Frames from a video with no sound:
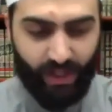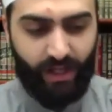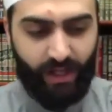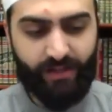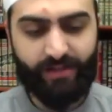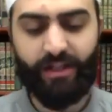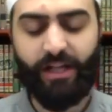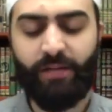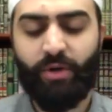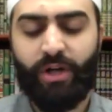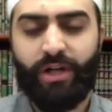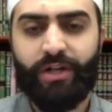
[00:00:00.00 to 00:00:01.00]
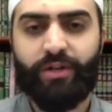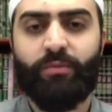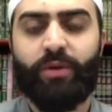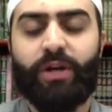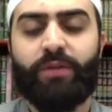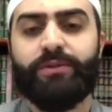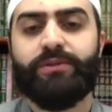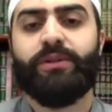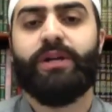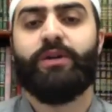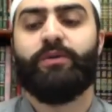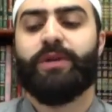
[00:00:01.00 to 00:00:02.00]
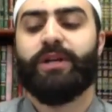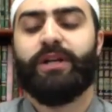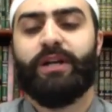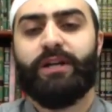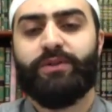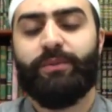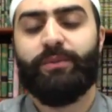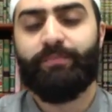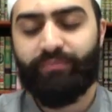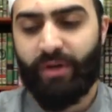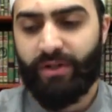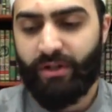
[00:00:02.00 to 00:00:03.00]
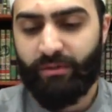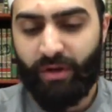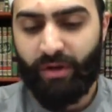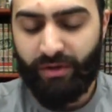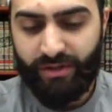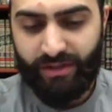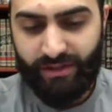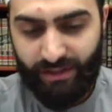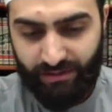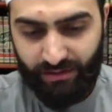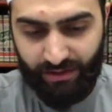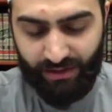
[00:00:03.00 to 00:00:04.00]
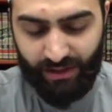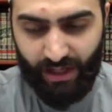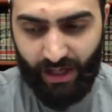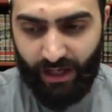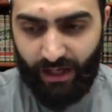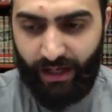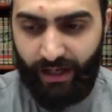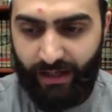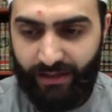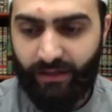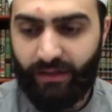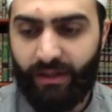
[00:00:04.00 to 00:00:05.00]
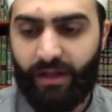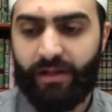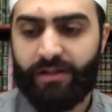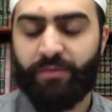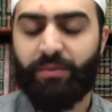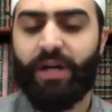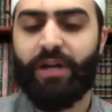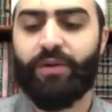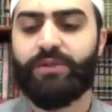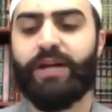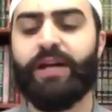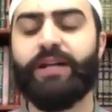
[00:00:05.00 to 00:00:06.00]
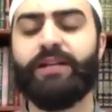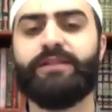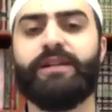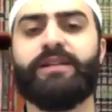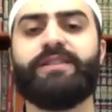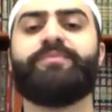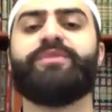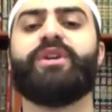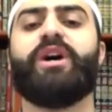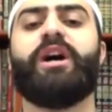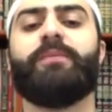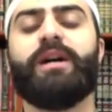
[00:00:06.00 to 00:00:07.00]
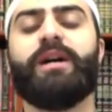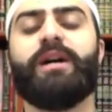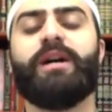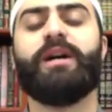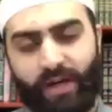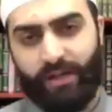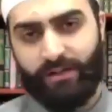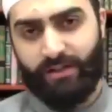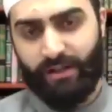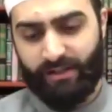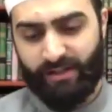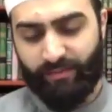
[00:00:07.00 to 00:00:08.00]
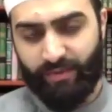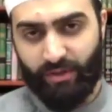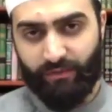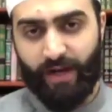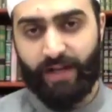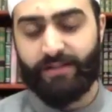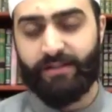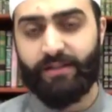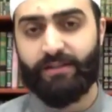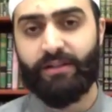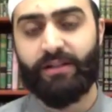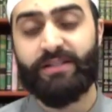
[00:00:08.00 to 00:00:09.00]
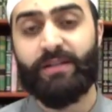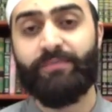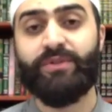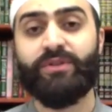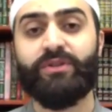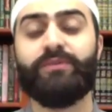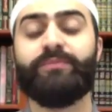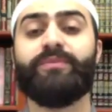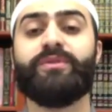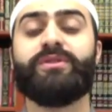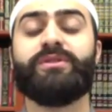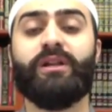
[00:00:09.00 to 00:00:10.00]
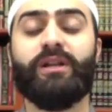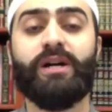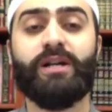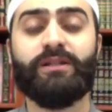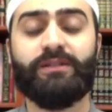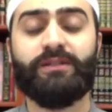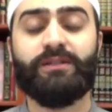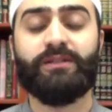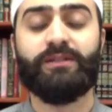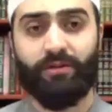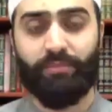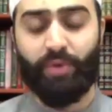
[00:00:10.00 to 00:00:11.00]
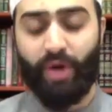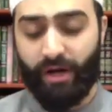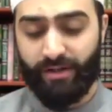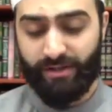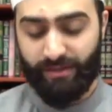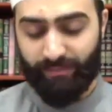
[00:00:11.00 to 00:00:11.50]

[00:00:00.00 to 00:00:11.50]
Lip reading: Assalamu alaikum wa rahmatullahi wa barakatuh. My dear brothers and sisters, I ask Allah subhanahu wa ta'ala to accept your amal, to accept your fasting, to accept your salat, your prayers,